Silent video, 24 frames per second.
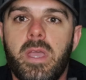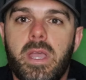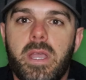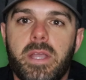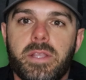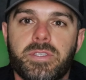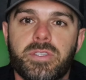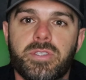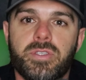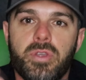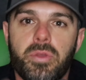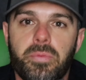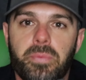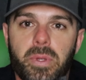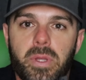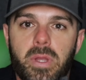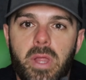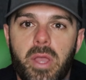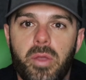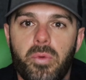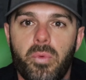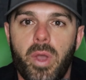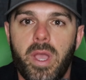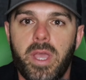It's super
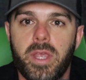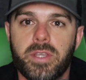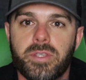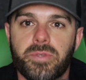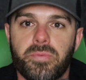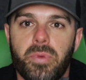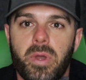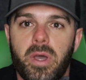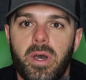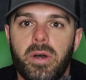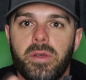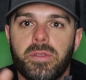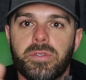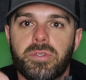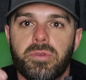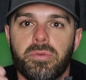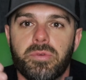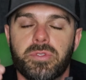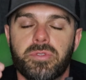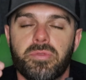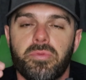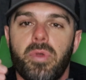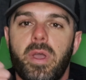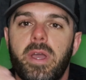lightweight as well, so
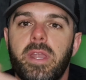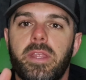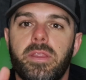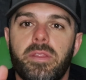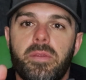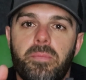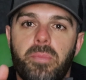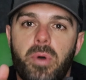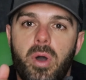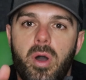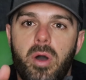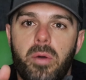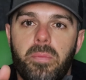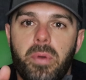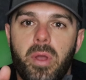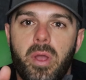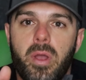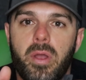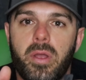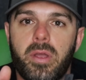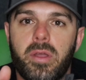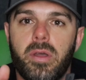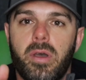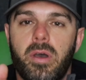it's right in the
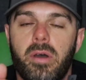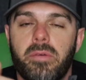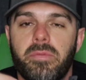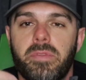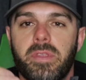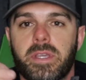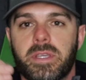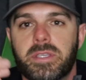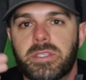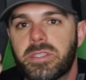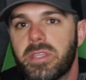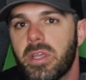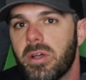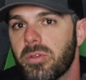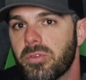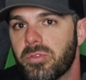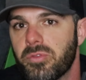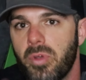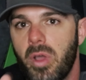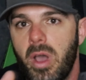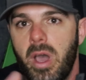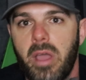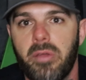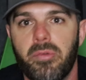ballpark of the Excel
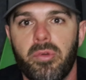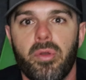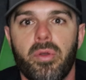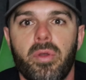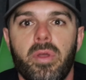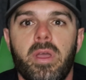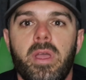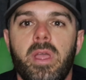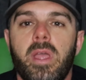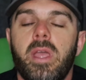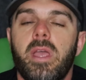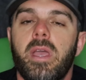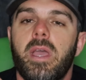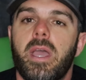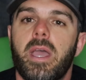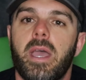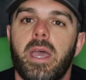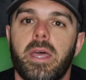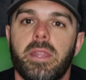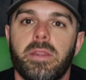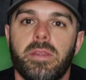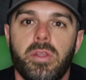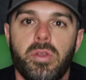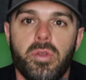driver
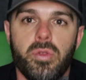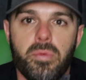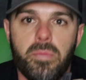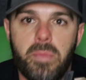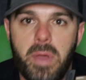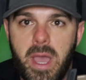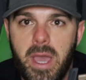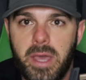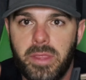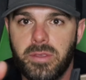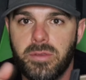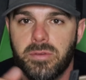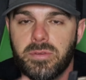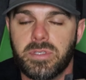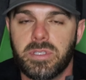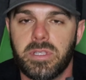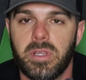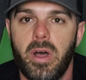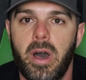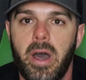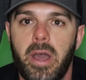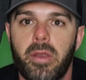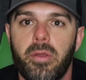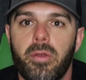and the new Matthews
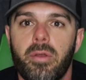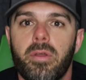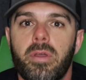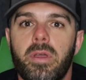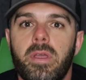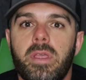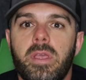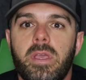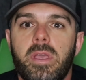slider.